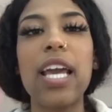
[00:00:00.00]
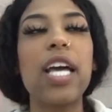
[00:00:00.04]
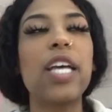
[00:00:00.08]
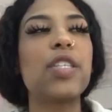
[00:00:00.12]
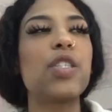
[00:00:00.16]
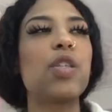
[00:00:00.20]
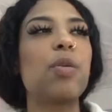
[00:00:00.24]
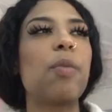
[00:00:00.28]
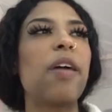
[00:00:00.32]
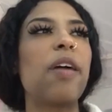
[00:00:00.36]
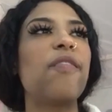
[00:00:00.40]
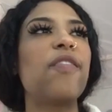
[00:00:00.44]

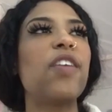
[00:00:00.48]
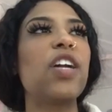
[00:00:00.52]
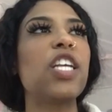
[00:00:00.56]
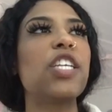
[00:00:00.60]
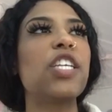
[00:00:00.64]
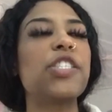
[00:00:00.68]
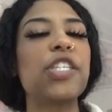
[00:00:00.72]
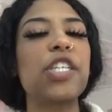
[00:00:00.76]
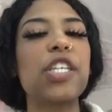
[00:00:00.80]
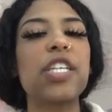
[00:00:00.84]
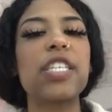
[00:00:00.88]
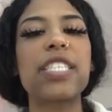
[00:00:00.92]
So my
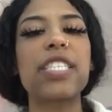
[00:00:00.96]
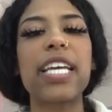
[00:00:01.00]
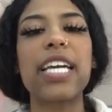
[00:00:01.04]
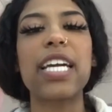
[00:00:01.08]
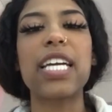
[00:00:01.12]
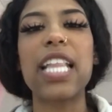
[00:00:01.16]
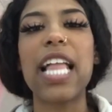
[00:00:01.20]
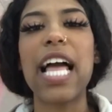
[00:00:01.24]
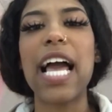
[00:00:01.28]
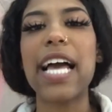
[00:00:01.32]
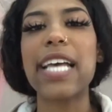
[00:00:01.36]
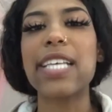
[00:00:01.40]
furniture is like
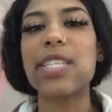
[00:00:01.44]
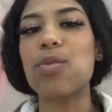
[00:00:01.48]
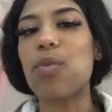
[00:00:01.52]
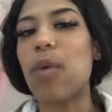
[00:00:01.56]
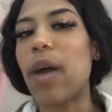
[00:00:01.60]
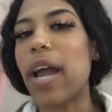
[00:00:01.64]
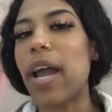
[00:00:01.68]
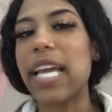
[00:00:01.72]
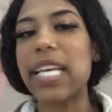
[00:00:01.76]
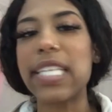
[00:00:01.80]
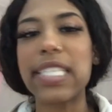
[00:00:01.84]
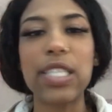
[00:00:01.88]
glass,
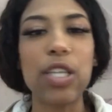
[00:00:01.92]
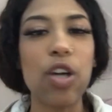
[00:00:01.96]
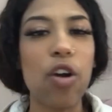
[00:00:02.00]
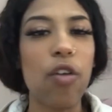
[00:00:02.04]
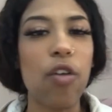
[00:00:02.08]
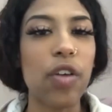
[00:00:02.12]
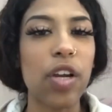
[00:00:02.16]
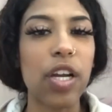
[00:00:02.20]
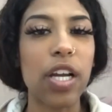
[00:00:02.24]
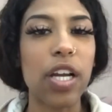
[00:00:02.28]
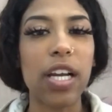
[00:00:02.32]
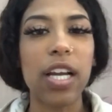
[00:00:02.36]
white,
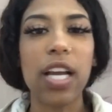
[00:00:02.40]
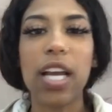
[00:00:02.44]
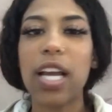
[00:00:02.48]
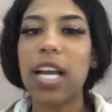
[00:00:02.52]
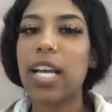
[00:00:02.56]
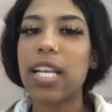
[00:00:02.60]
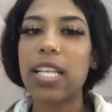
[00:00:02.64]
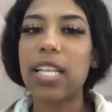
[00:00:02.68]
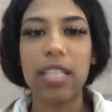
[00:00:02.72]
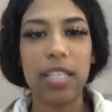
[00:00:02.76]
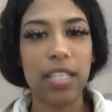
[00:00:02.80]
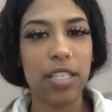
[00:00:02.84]
silver,
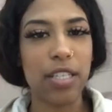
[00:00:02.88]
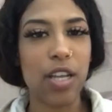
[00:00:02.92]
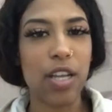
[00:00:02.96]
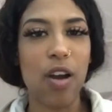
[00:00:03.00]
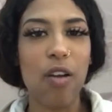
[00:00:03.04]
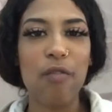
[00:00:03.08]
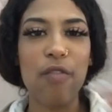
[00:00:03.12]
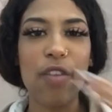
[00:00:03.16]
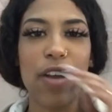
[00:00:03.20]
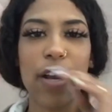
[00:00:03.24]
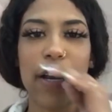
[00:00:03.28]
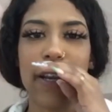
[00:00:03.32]
you
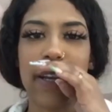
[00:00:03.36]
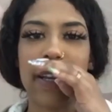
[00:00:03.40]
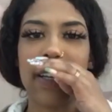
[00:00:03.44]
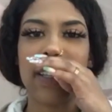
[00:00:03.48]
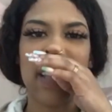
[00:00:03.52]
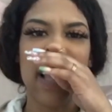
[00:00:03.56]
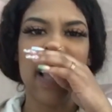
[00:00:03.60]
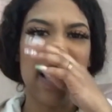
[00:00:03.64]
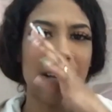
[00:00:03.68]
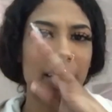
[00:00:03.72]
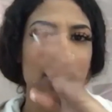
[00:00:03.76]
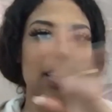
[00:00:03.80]
know, very
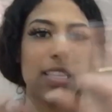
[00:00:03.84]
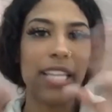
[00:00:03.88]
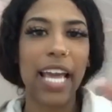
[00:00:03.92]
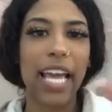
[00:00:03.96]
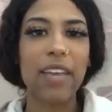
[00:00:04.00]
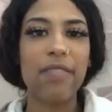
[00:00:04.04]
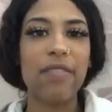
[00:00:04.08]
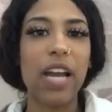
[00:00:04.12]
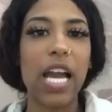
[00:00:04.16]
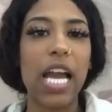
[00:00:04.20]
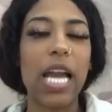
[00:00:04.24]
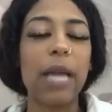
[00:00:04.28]
like
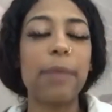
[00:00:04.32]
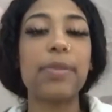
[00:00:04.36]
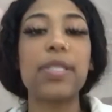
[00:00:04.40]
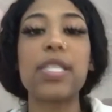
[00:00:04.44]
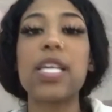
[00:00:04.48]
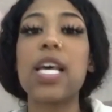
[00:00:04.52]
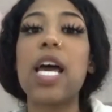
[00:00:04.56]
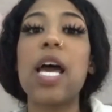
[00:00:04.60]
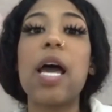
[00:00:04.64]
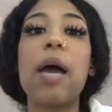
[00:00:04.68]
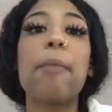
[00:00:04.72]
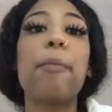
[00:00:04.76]
light
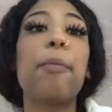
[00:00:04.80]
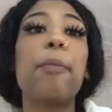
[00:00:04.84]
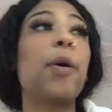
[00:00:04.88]
vibes.